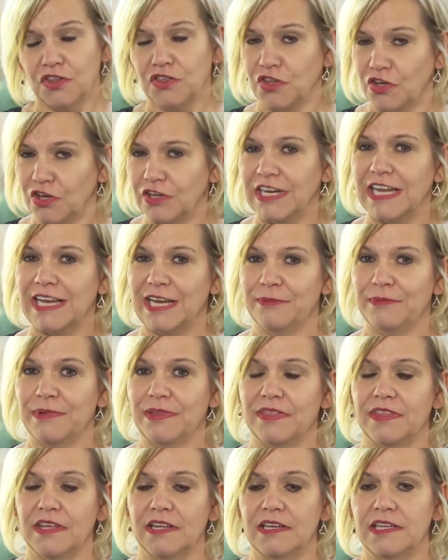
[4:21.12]
third element
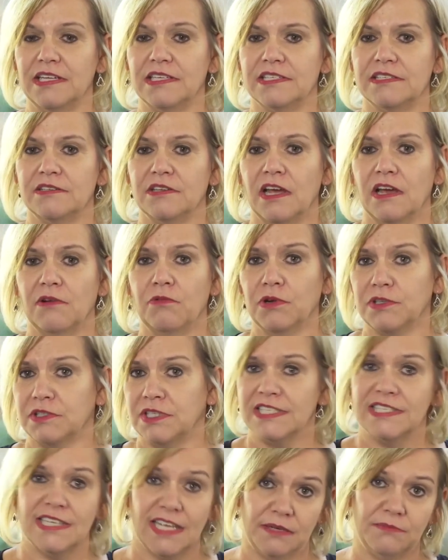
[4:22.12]
then is, what
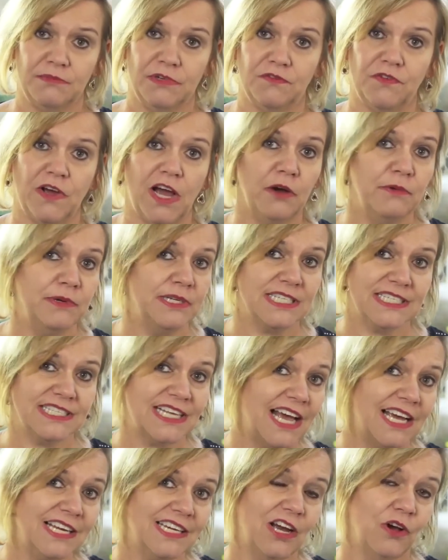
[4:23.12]
does that mean for how we
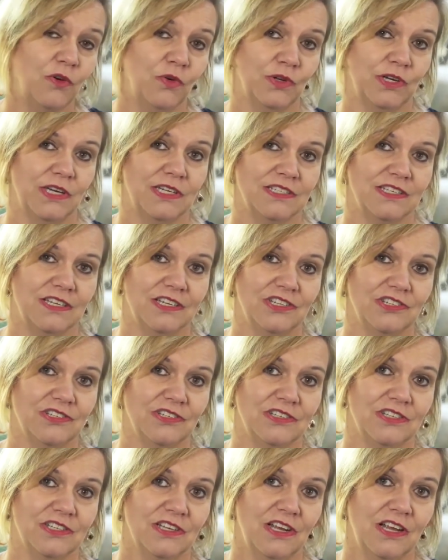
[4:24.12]
design our
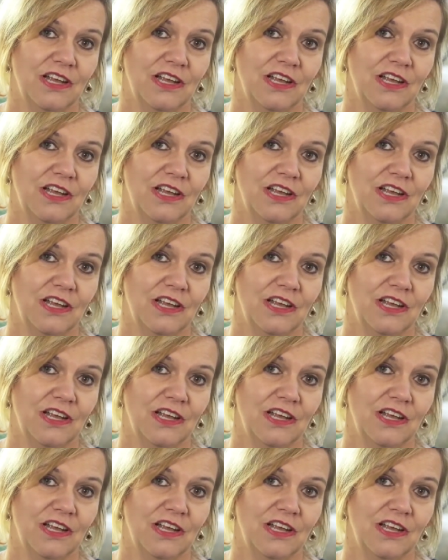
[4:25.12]
organizations?